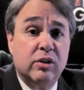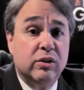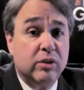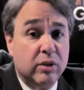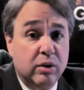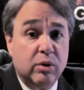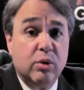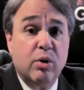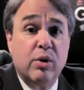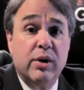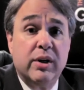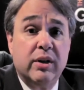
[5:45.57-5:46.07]
The
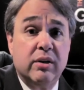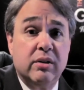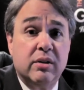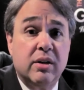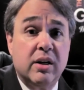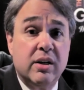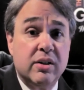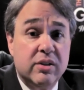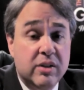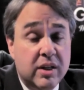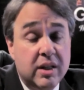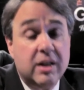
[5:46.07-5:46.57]
lawyer
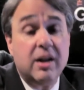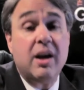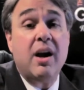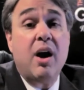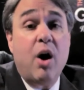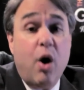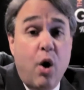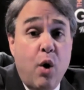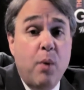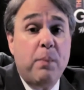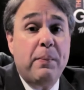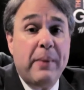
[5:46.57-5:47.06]
does it
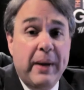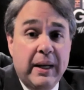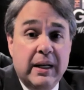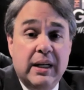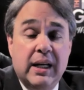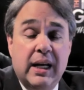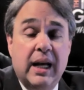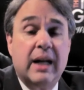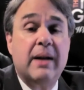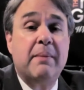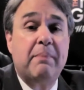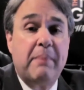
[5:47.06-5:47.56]
hoping to
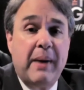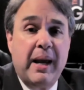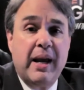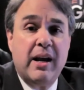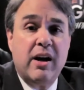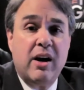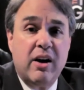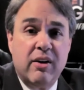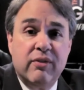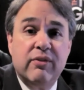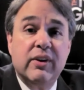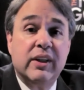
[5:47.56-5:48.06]
get a
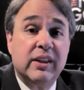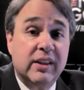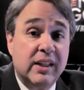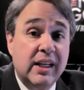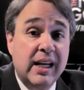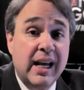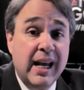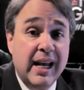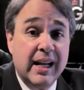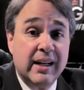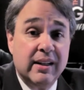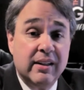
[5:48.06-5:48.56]
payoff at the
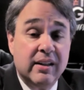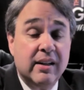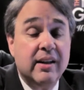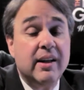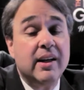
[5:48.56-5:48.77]
end.